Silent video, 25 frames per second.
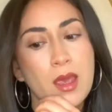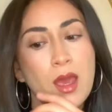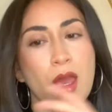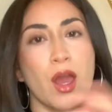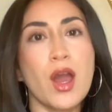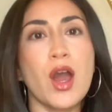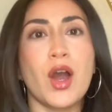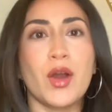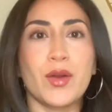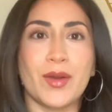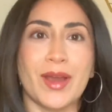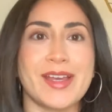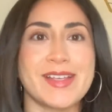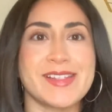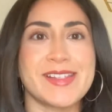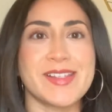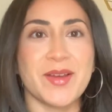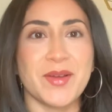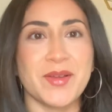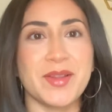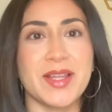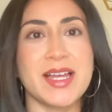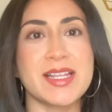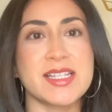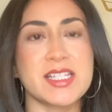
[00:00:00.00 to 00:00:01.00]
Okay, so
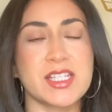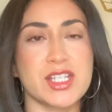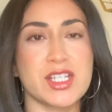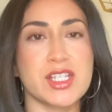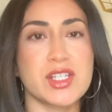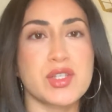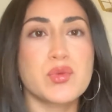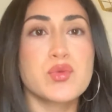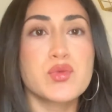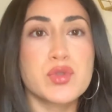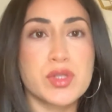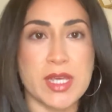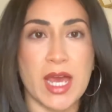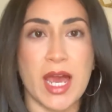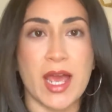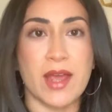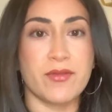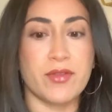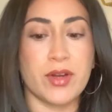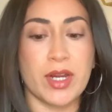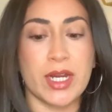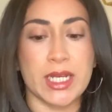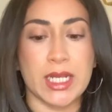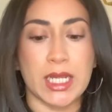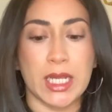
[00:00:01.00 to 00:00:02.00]
let's just dive
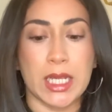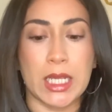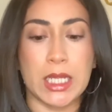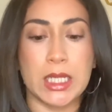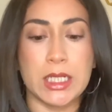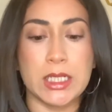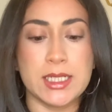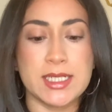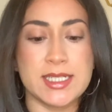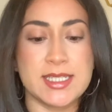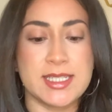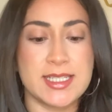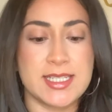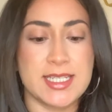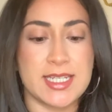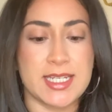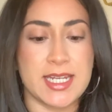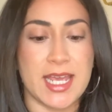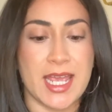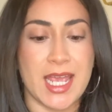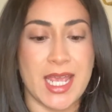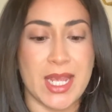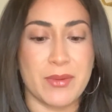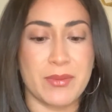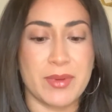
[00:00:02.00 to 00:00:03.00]
right in.
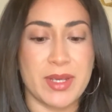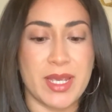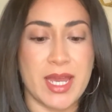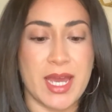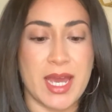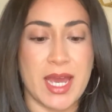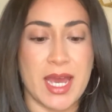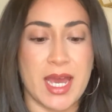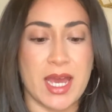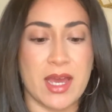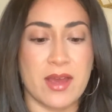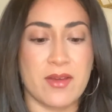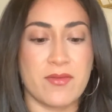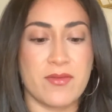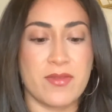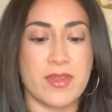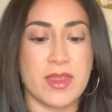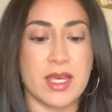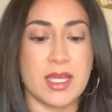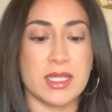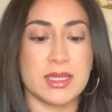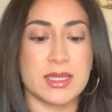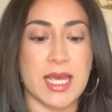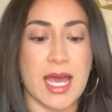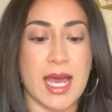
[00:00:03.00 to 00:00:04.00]
Today we have the
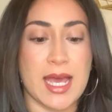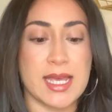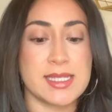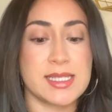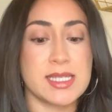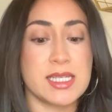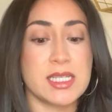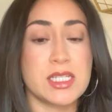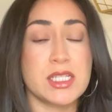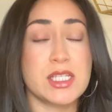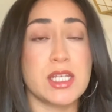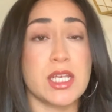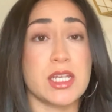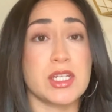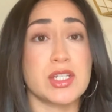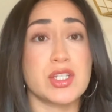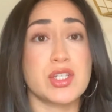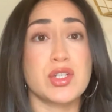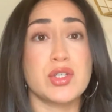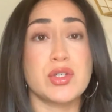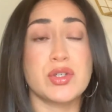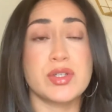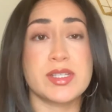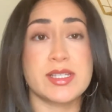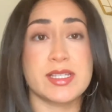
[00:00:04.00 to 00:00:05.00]
Lash
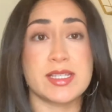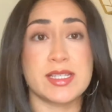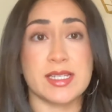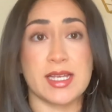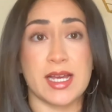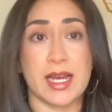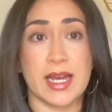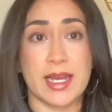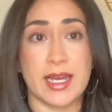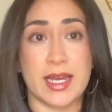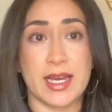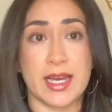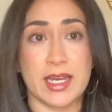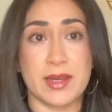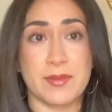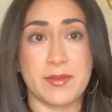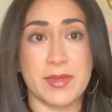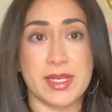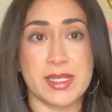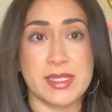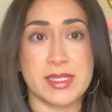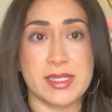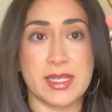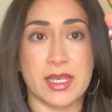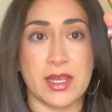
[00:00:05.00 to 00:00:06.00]
Sensational Sky High
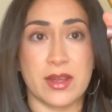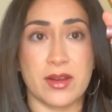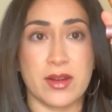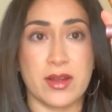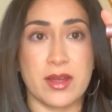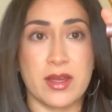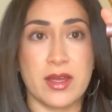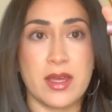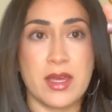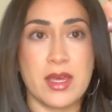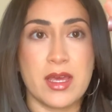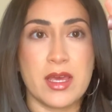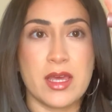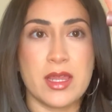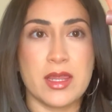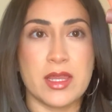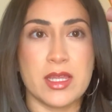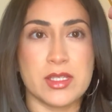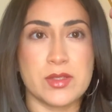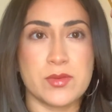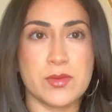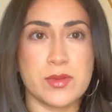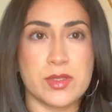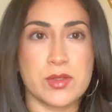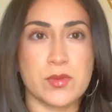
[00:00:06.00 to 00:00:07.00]
Mascara. This
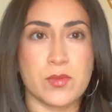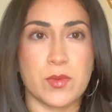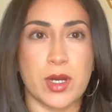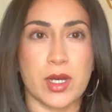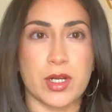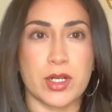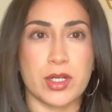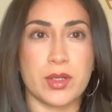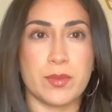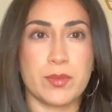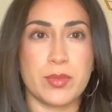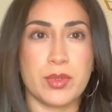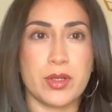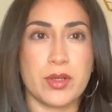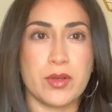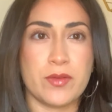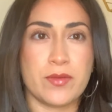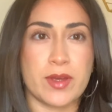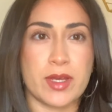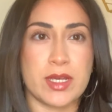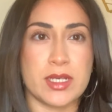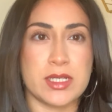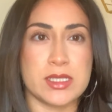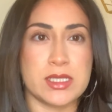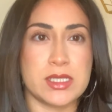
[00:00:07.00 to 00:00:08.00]
one's waterproof.
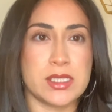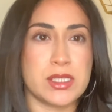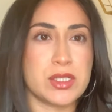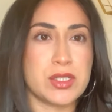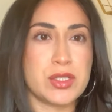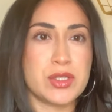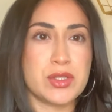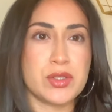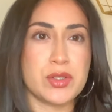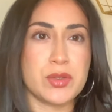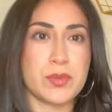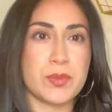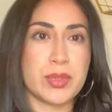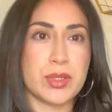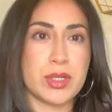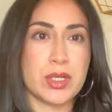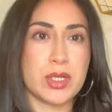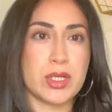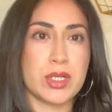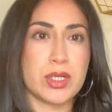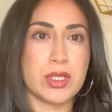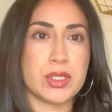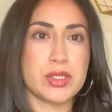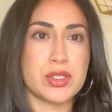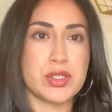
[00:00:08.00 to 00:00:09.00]
It's
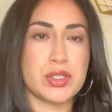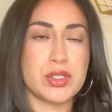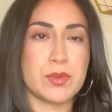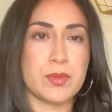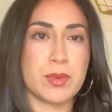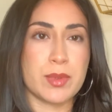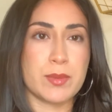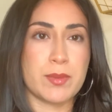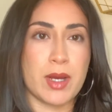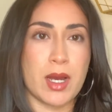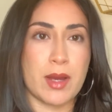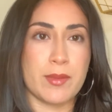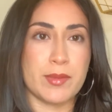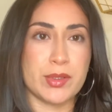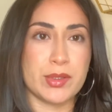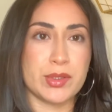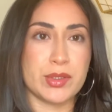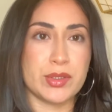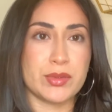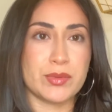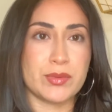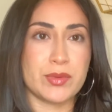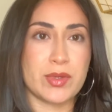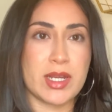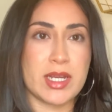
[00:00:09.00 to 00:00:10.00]
super popular
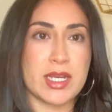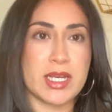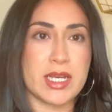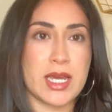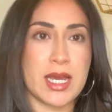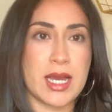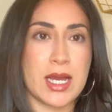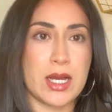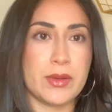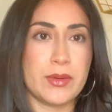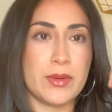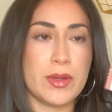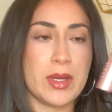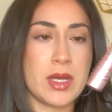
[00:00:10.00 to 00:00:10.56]
right now.